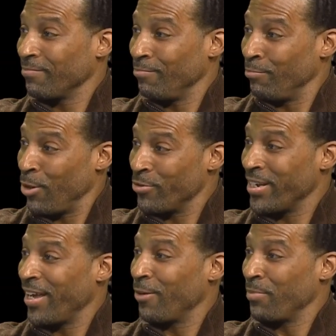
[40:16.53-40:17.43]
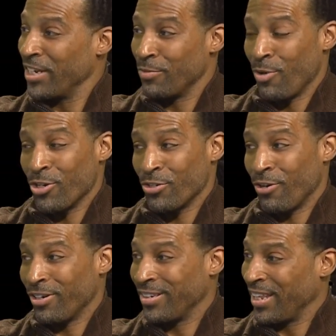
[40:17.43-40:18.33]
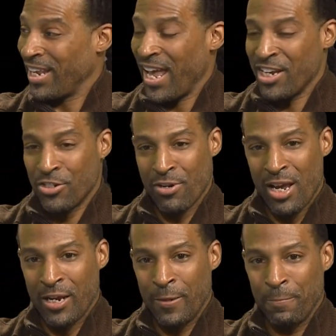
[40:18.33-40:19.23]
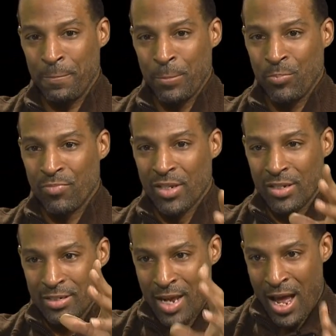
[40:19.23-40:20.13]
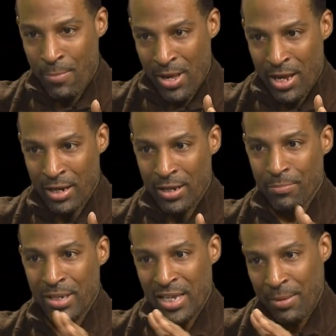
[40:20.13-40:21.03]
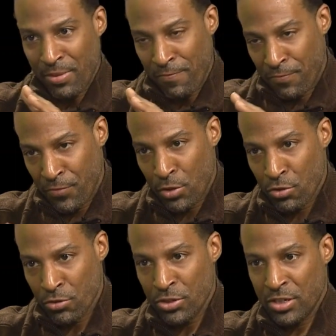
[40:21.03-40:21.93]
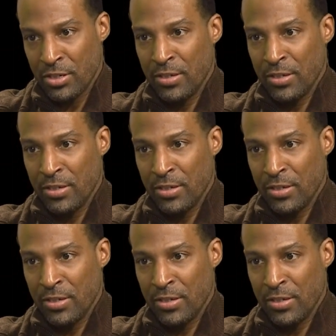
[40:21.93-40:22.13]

Motown meets martial arts, The Last Dragon. Taimak became the first